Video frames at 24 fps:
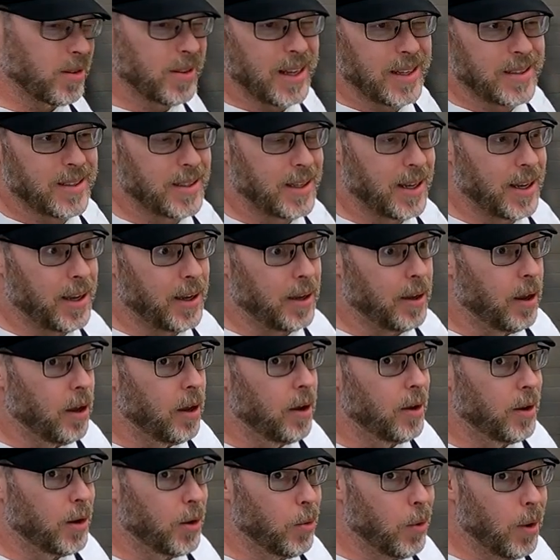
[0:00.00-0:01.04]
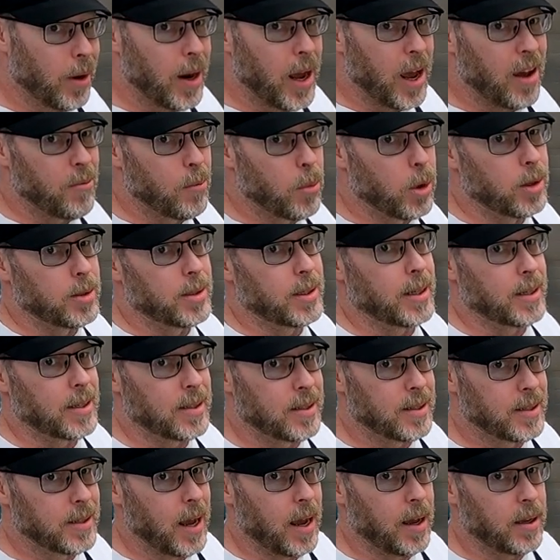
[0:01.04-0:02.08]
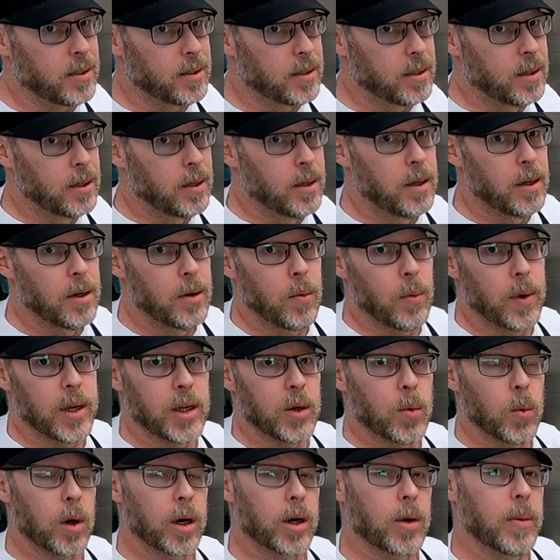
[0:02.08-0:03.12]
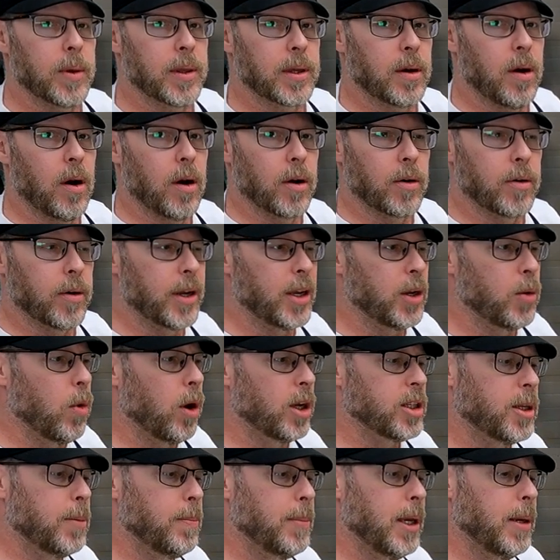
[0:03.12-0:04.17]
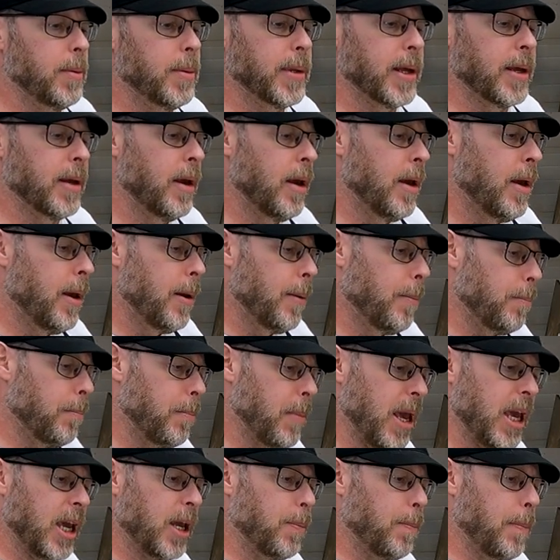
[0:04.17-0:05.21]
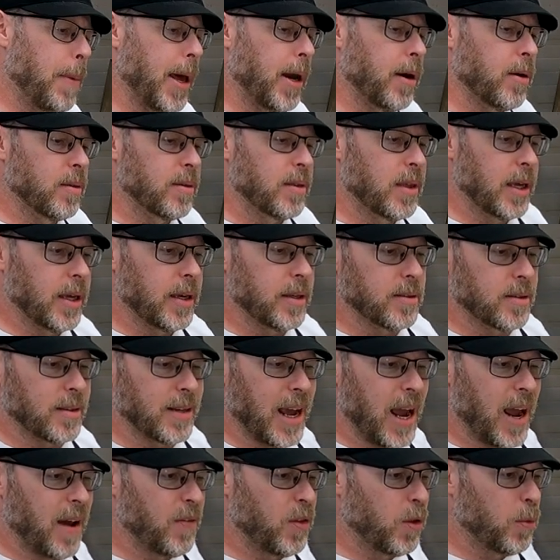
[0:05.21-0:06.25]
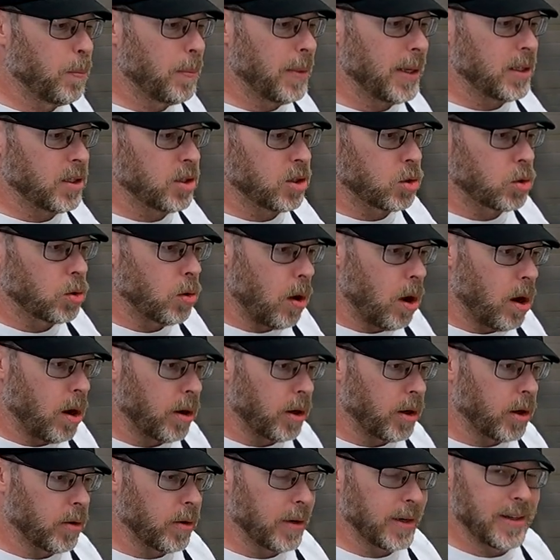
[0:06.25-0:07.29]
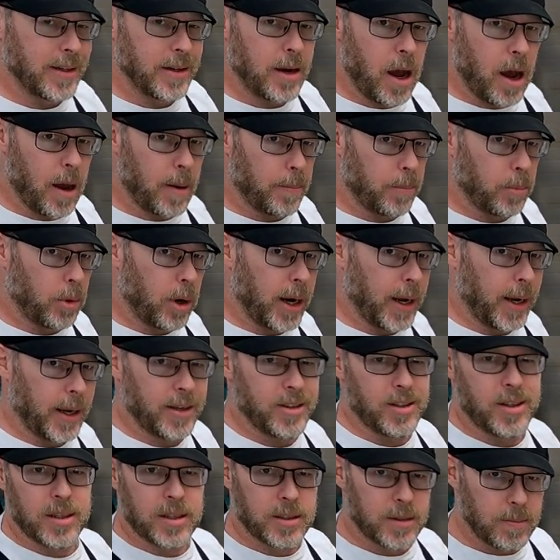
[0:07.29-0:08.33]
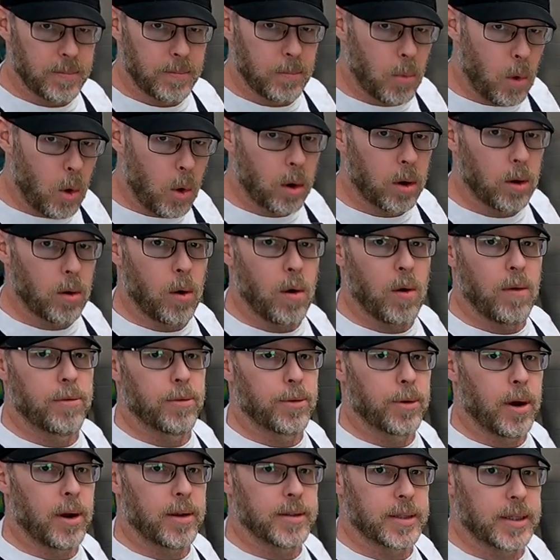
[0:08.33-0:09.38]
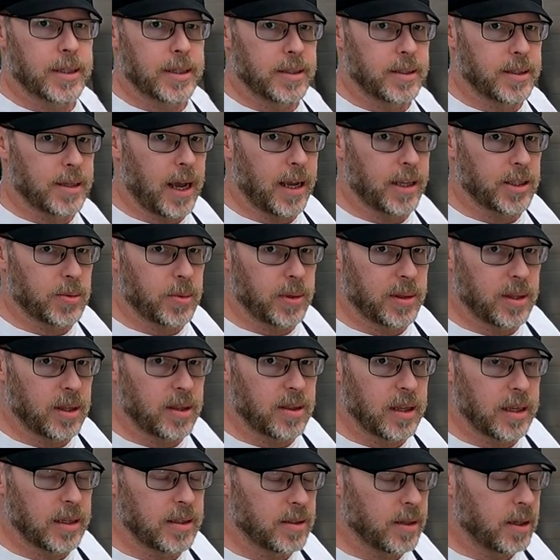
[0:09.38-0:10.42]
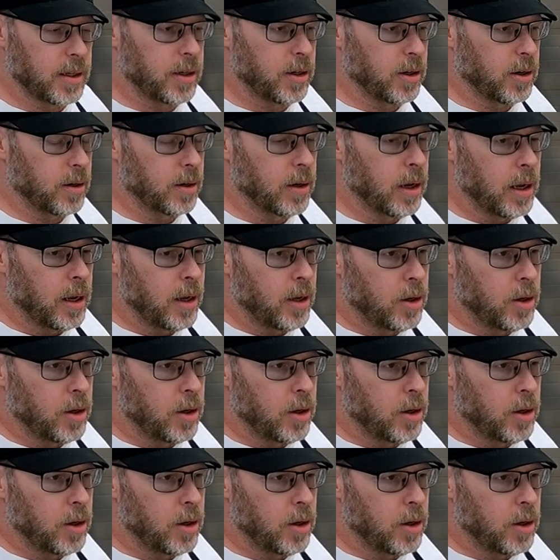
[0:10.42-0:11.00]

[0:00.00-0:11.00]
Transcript: or let's say you want to have more success when you work with concrete, you want to be able to make better things and have them be stronger and not break, and just more overall success with the things that you're